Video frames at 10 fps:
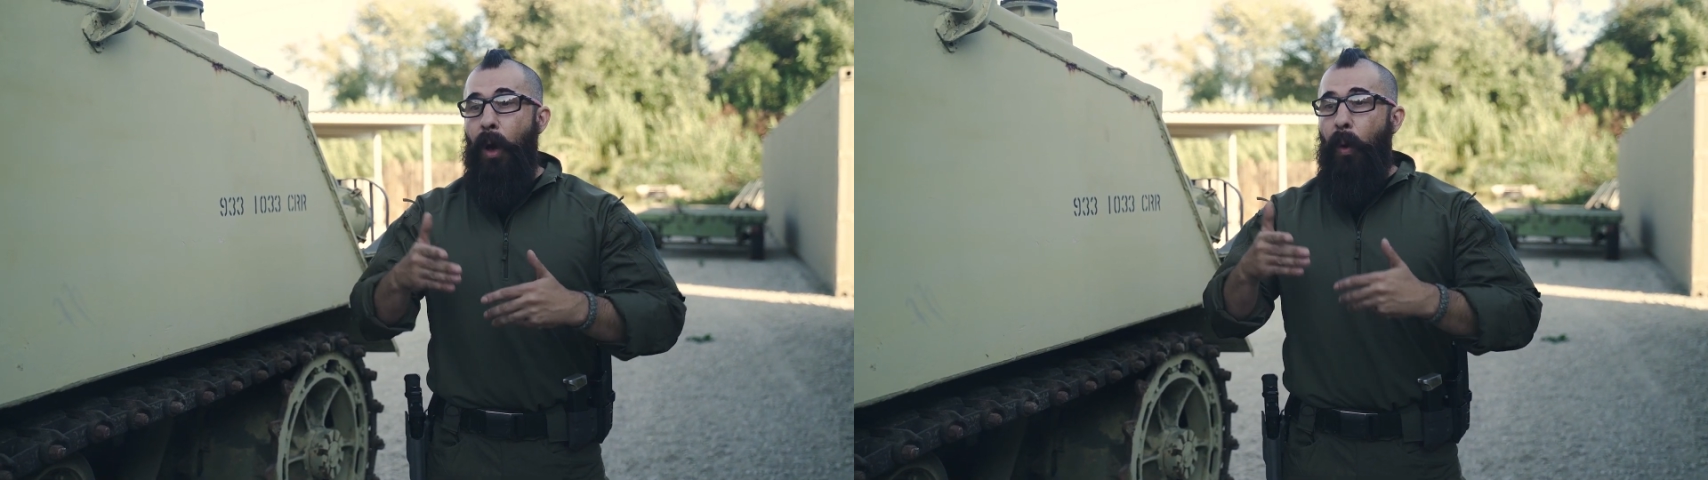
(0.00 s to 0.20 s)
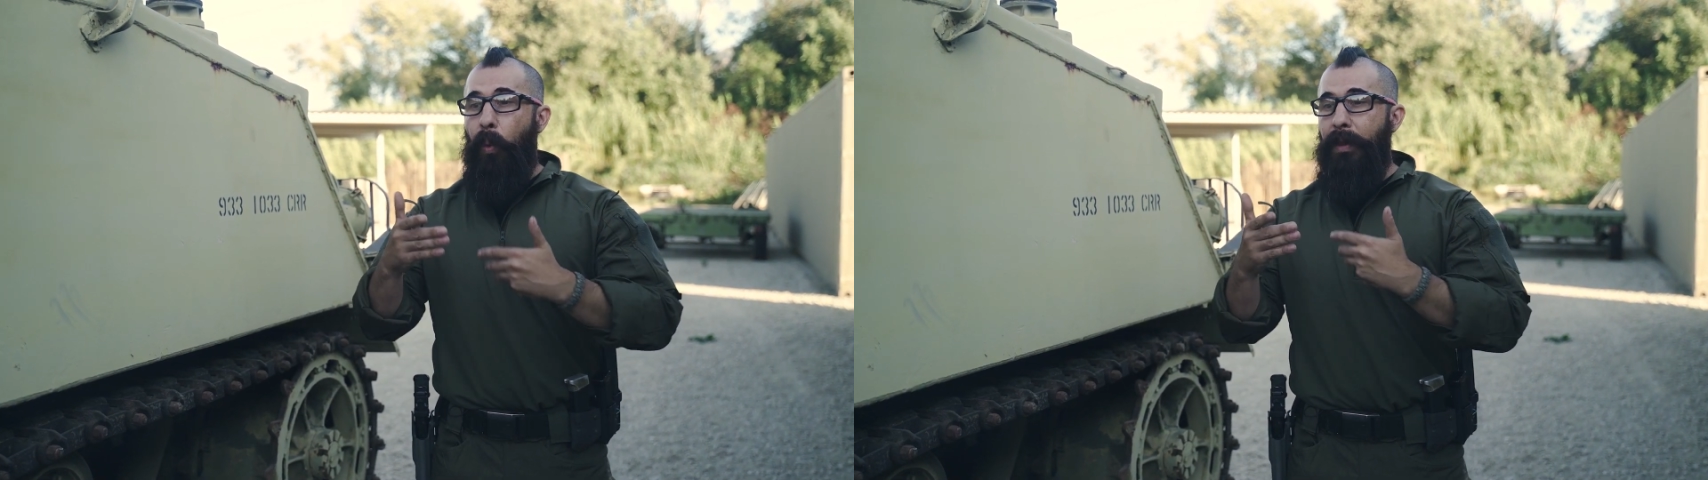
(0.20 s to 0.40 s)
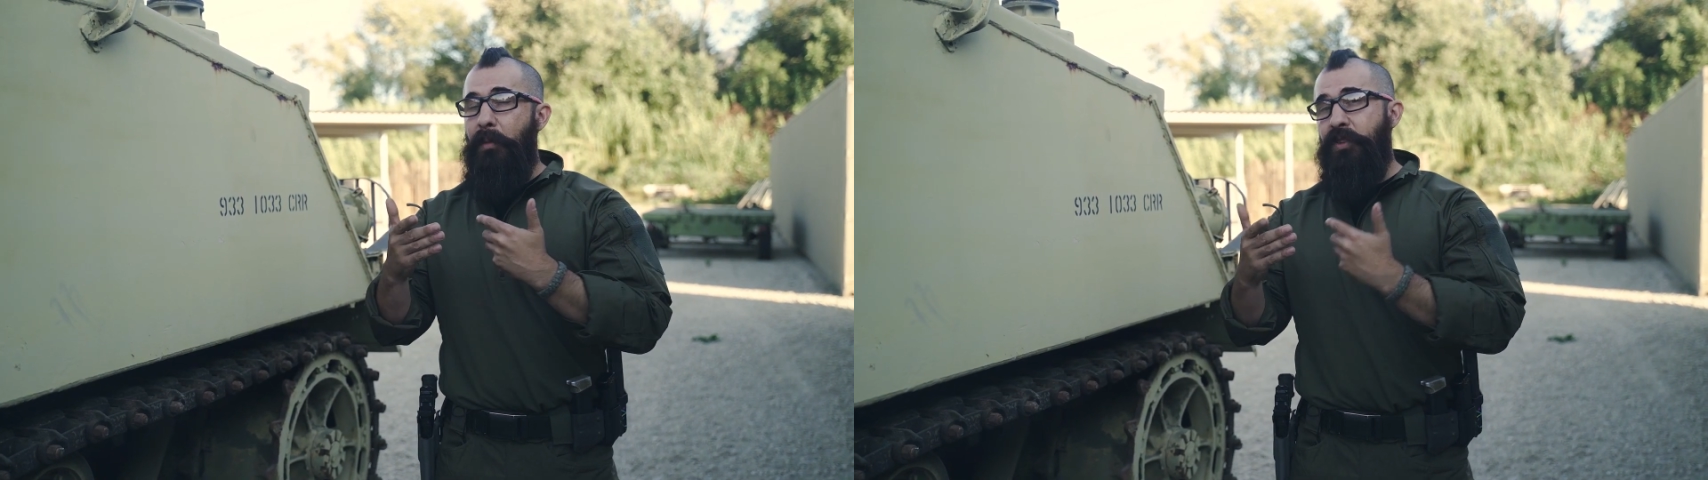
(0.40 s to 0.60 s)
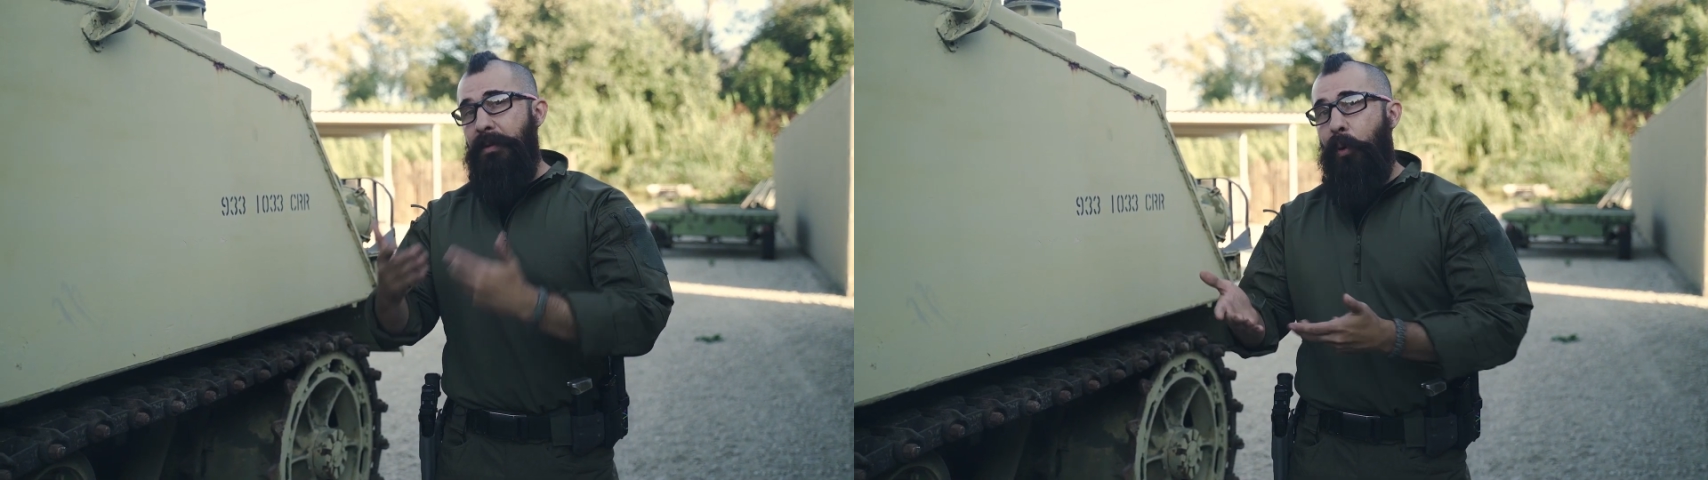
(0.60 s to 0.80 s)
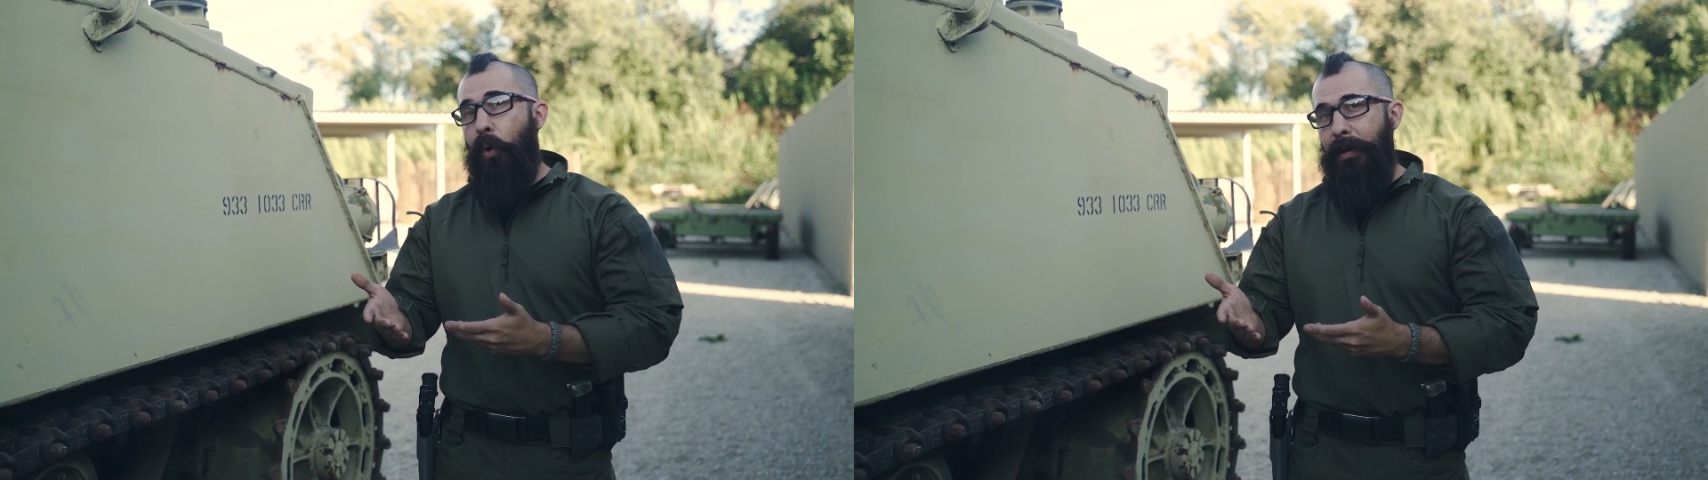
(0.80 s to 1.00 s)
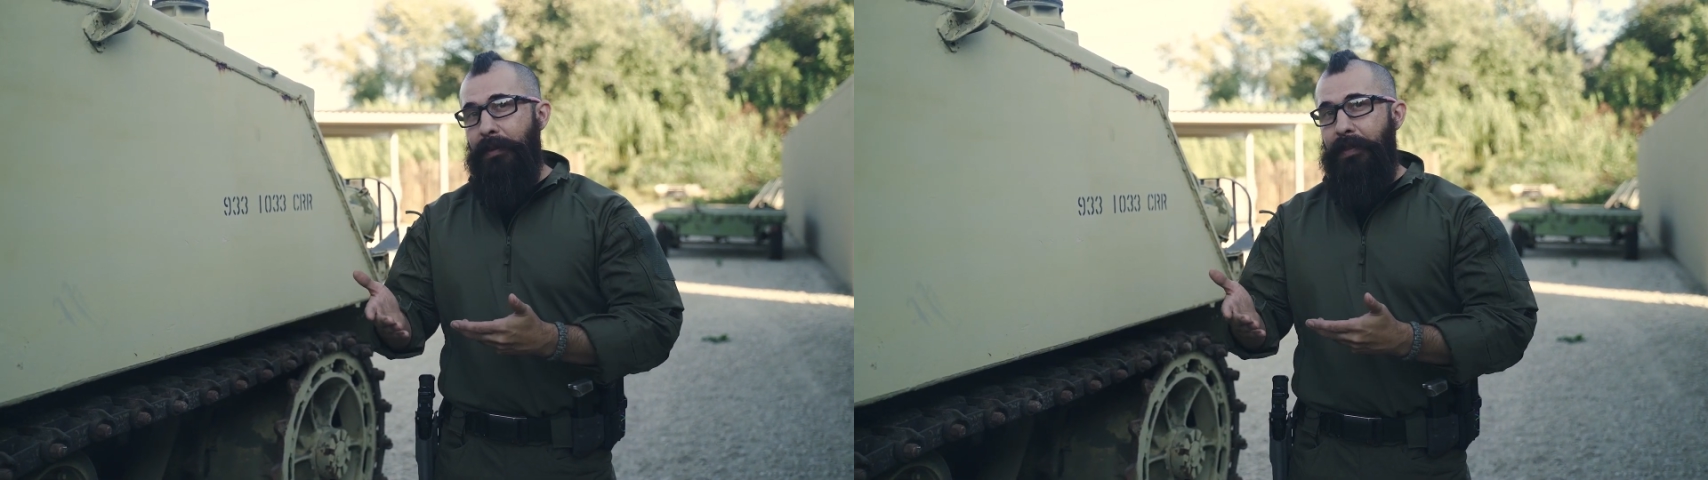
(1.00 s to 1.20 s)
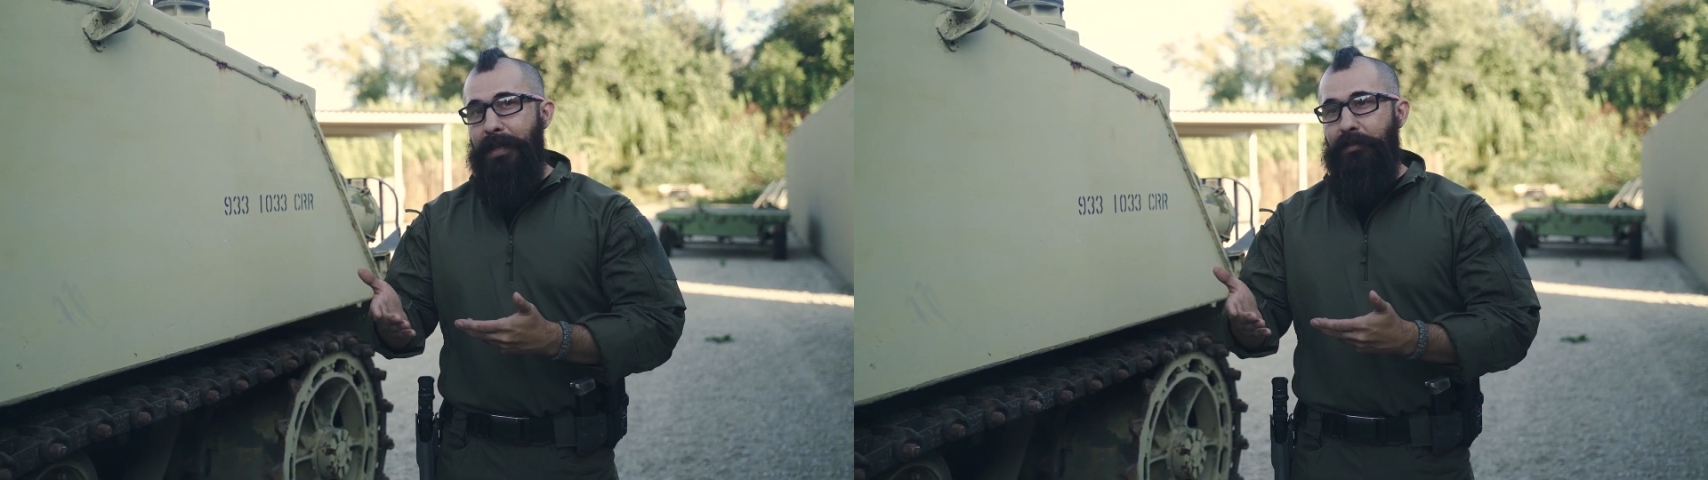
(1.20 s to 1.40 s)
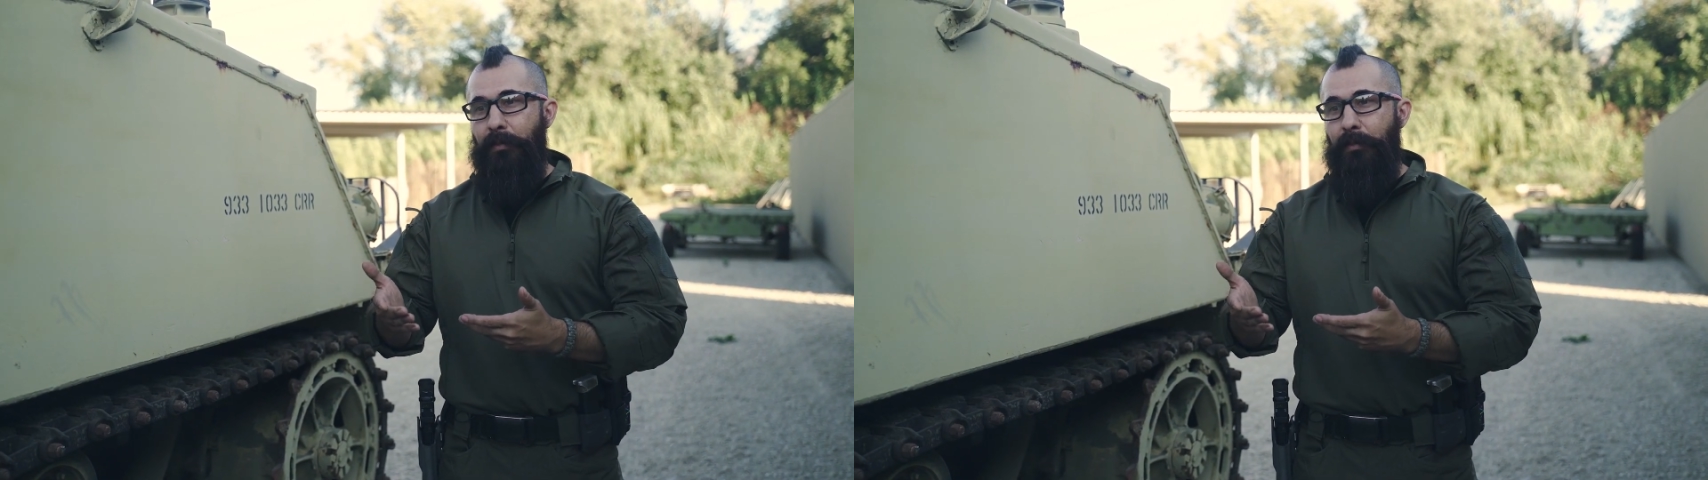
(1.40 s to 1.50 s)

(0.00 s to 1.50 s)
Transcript: One of the most important things for